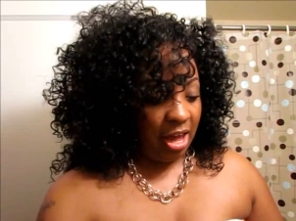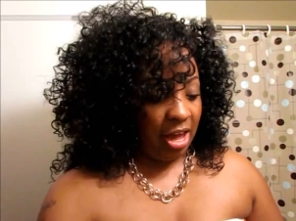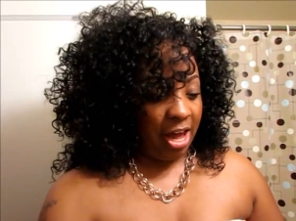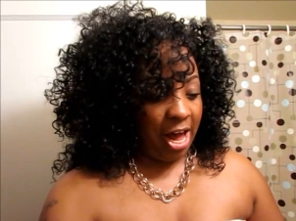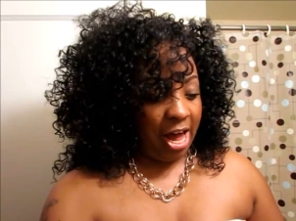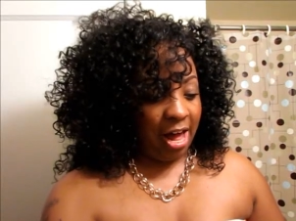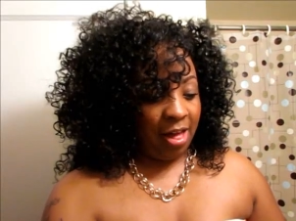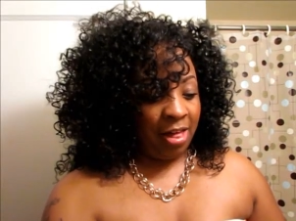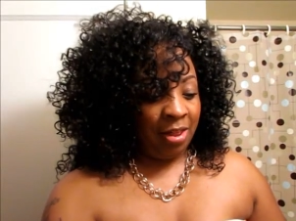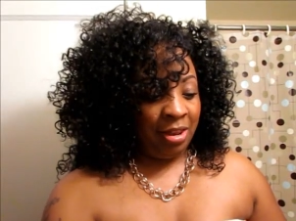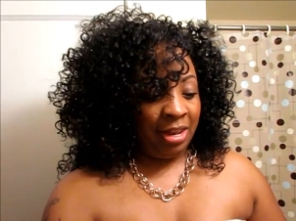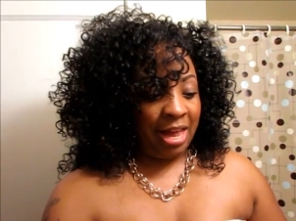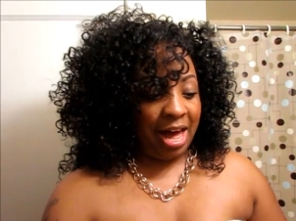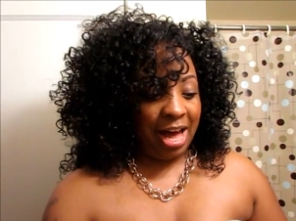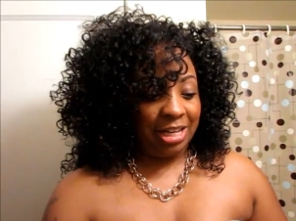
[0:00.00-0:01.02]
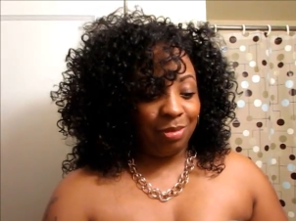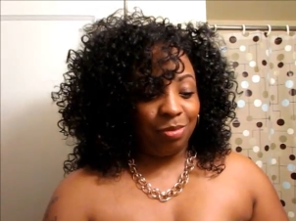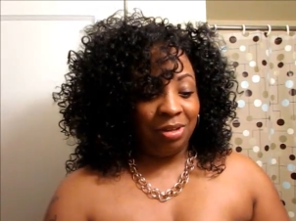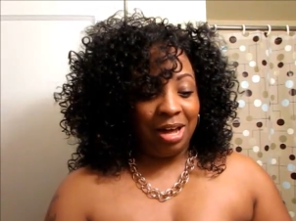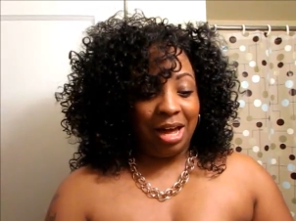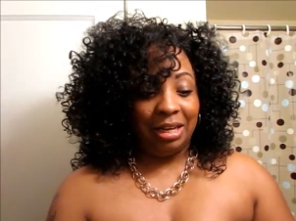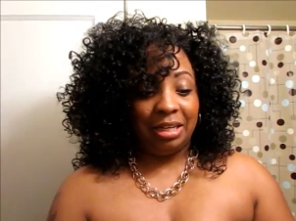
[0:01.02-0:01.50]
And last
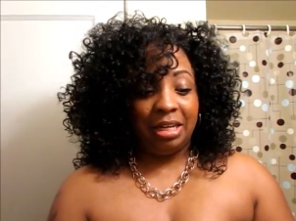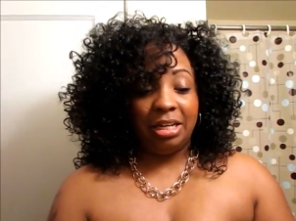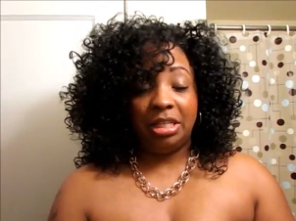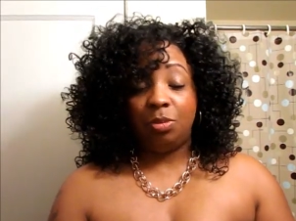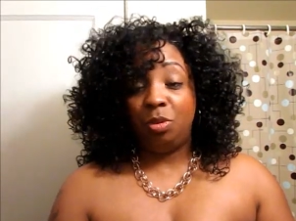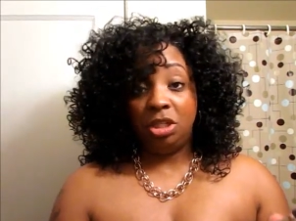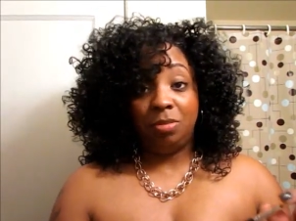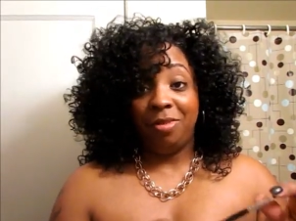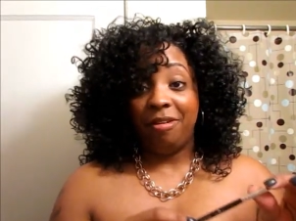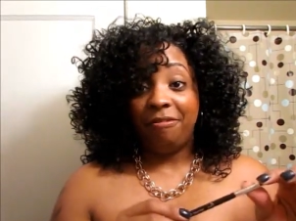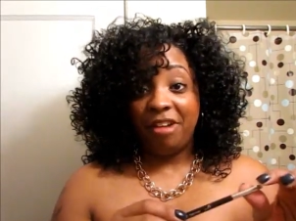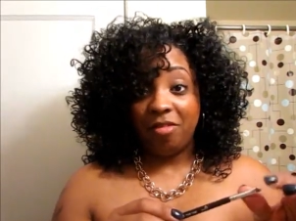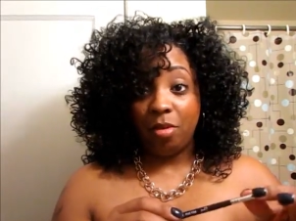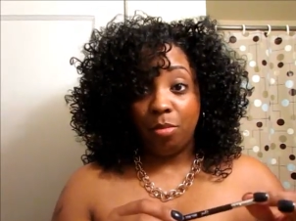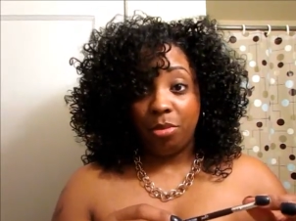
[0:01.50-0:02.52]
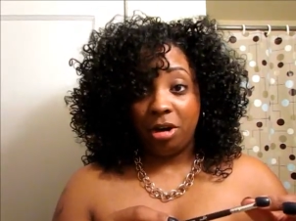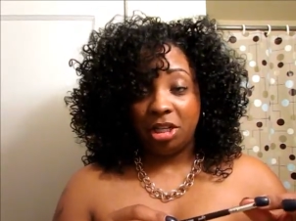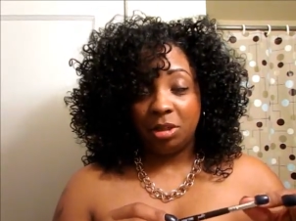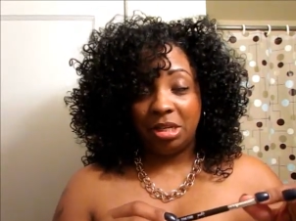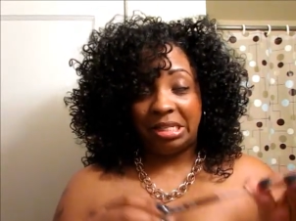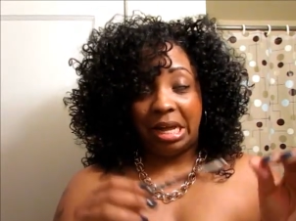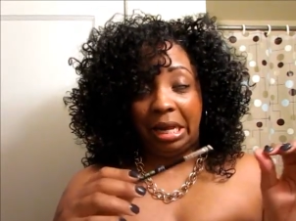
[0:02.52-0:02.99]
but not least, which is my favorite brush
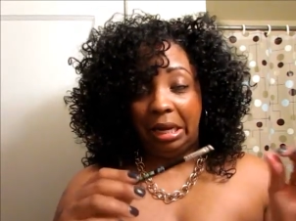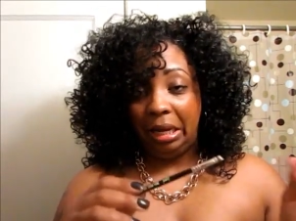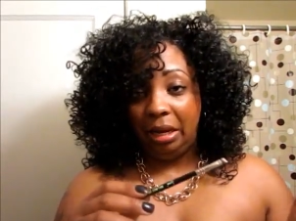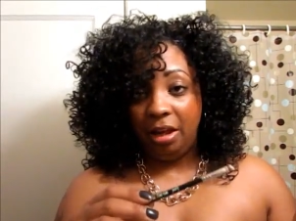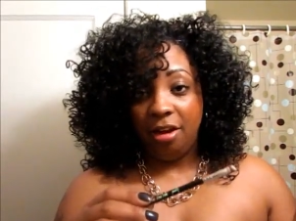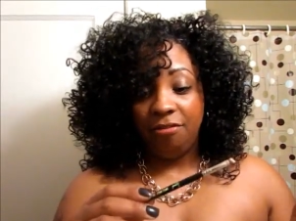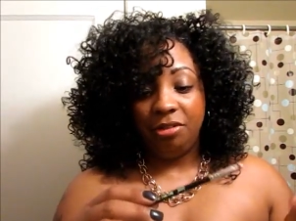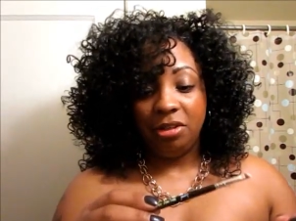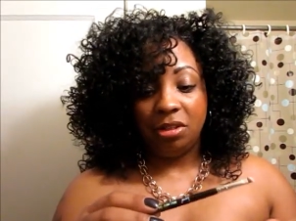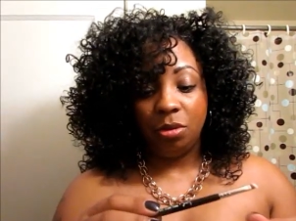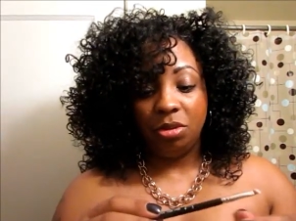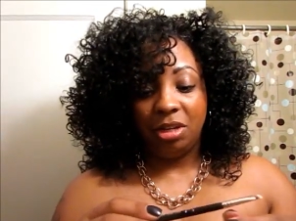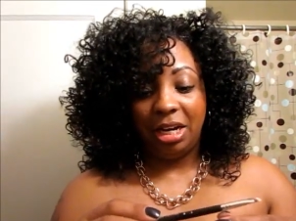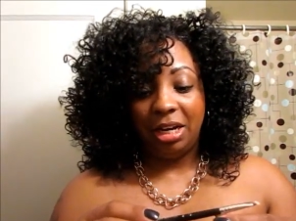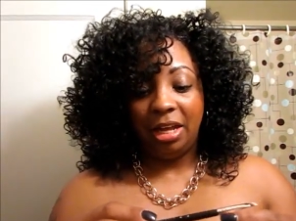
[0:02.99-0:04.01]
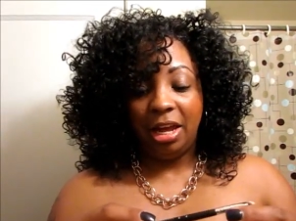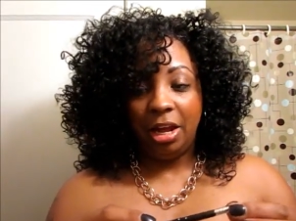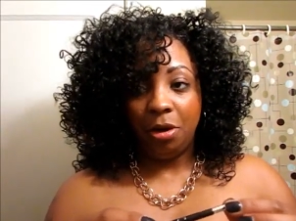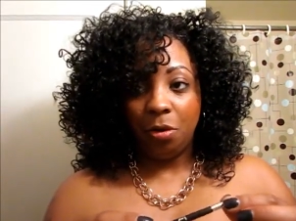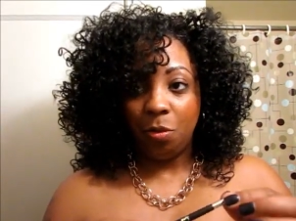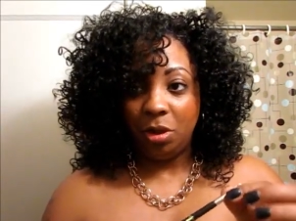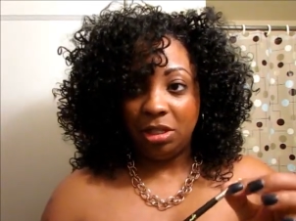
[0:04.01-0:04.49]
because I love these little tiny
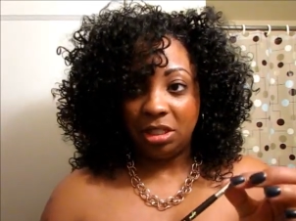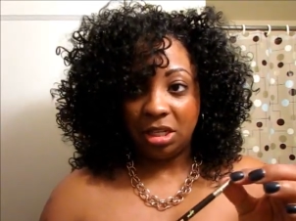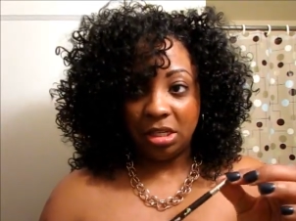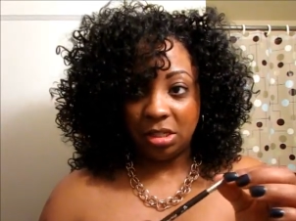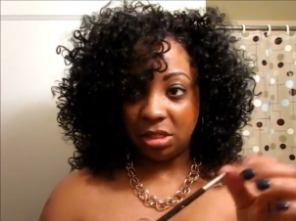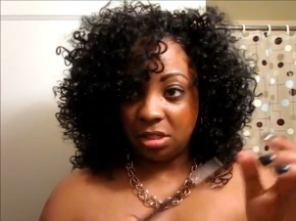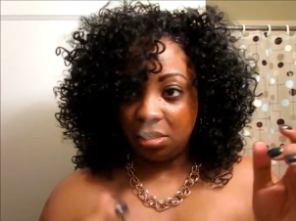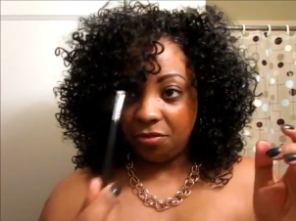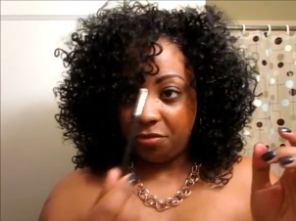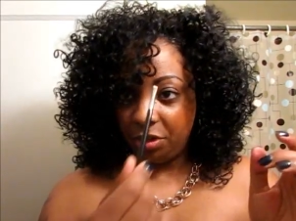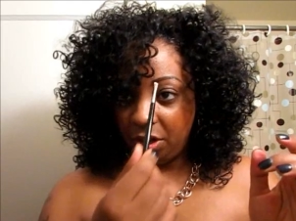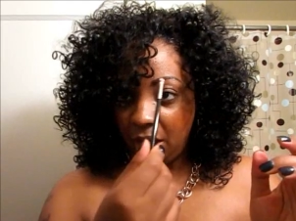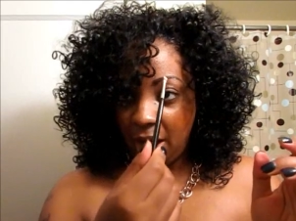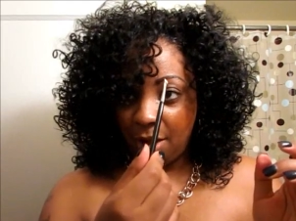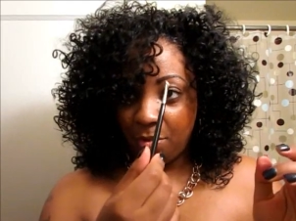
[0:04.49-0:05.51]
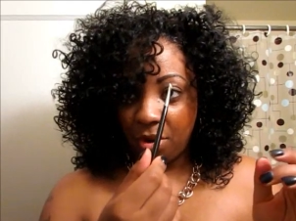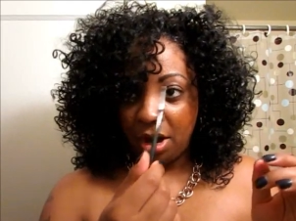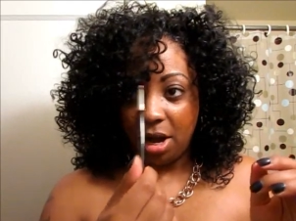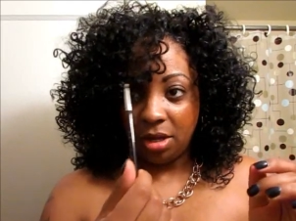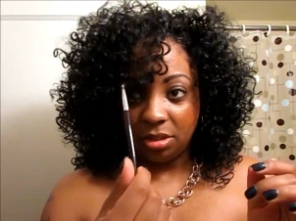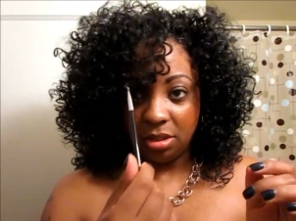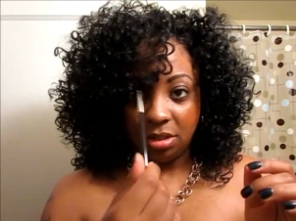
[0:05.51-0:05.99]
angle ones because it's good for your
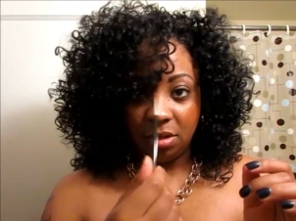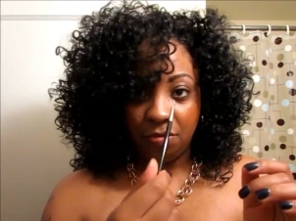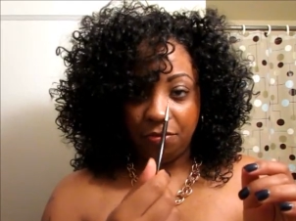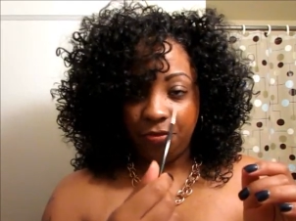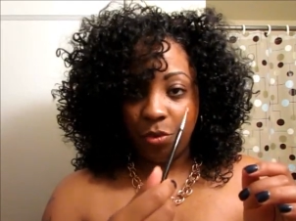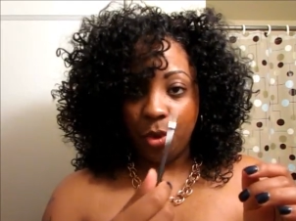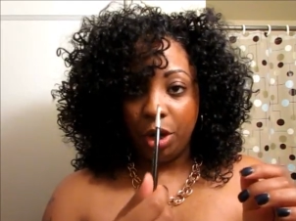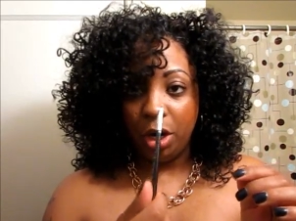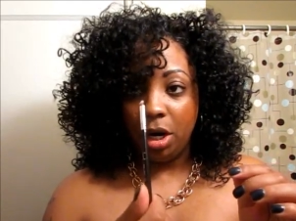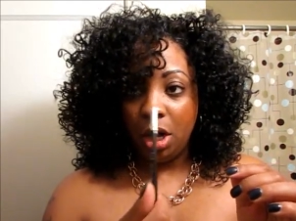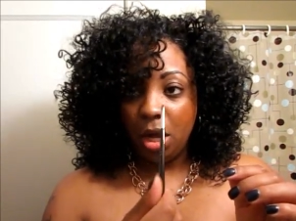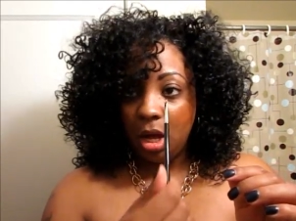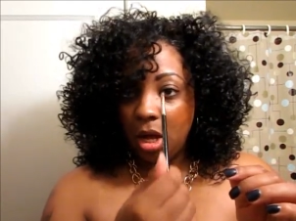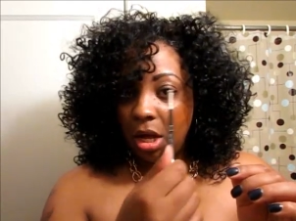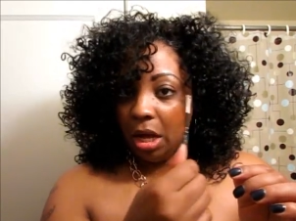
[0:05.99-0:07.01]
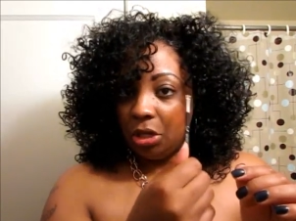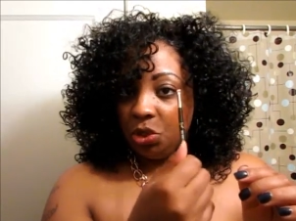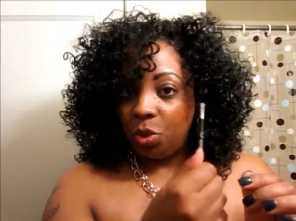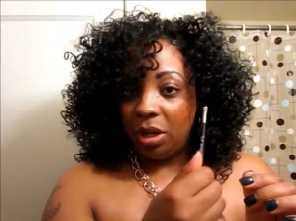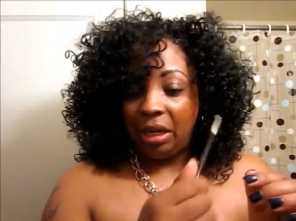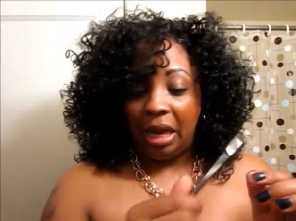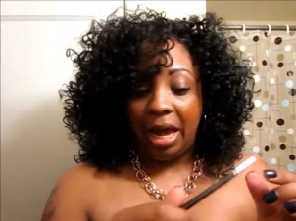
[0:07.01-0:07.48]
eyebrows. It's good for
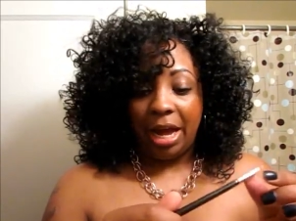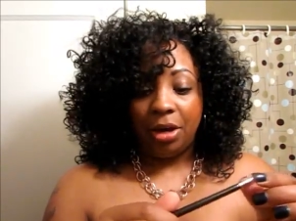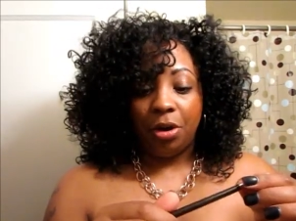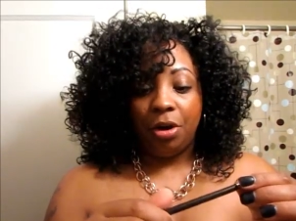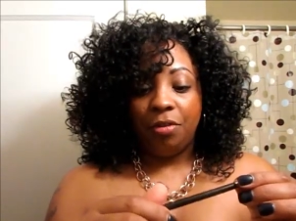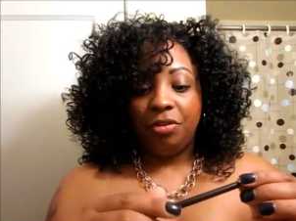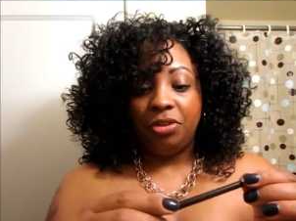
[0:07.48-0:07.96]
doing liner.